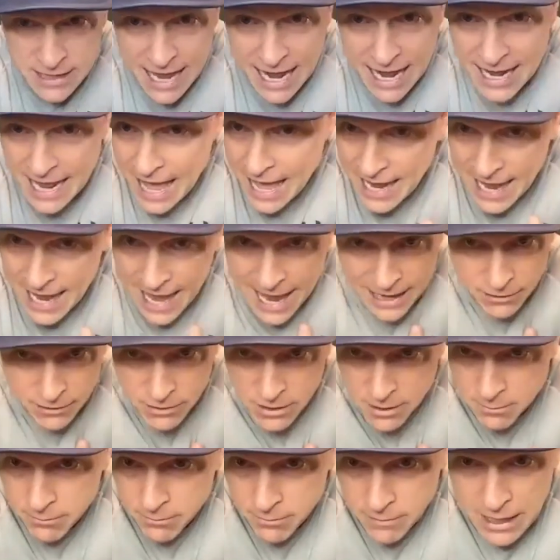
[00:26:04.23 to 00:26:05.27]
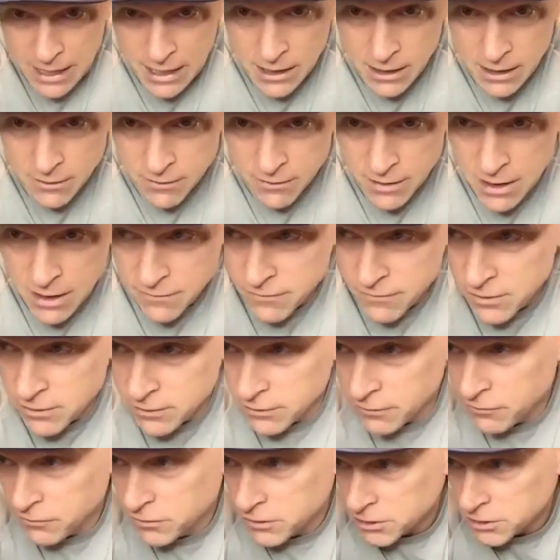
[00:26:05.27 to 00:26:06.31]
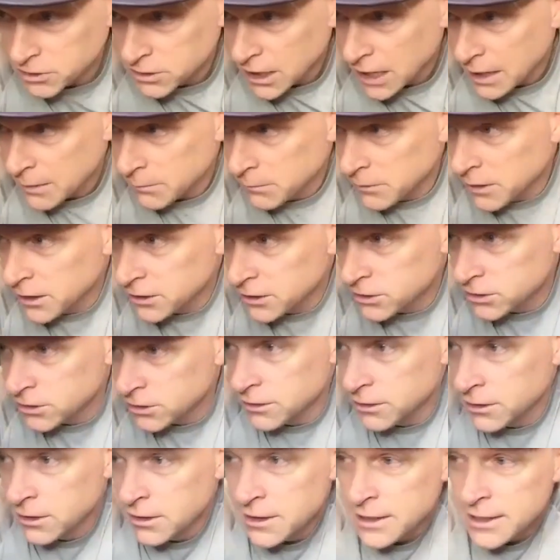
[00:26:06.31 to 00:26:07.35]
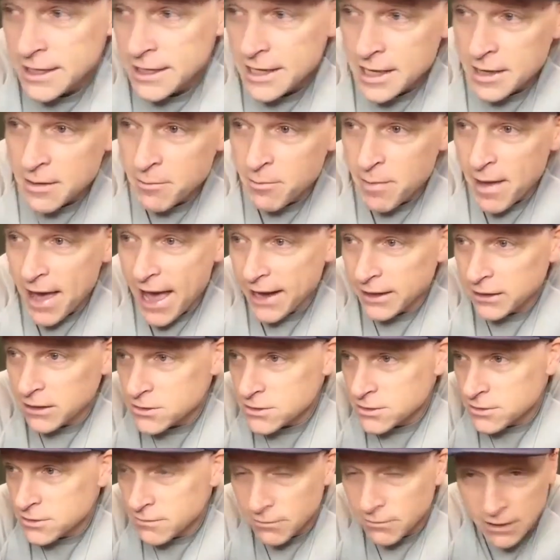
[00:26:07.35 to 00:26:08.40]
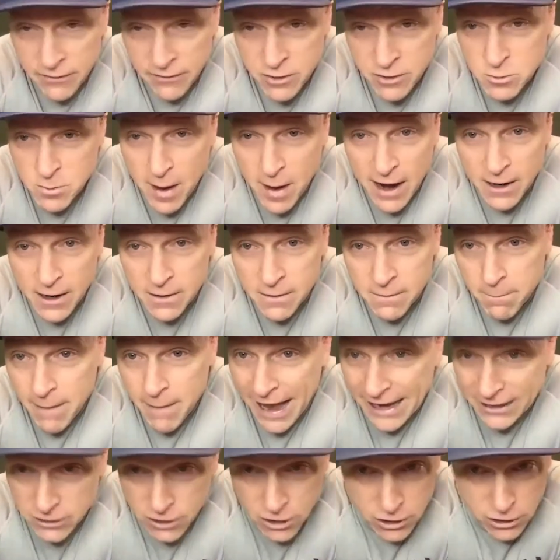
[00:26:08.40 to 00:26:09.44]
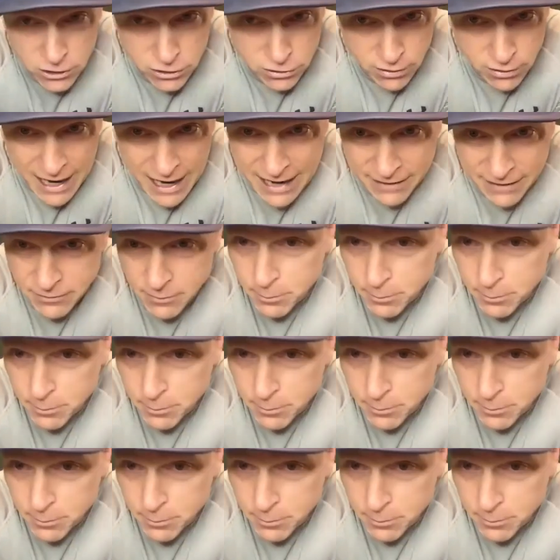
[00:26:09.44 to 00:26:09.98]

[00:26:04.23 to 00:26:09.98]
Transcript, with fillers: that, that acronym. And if you're a first time listener, impact is live inspired, master your craft,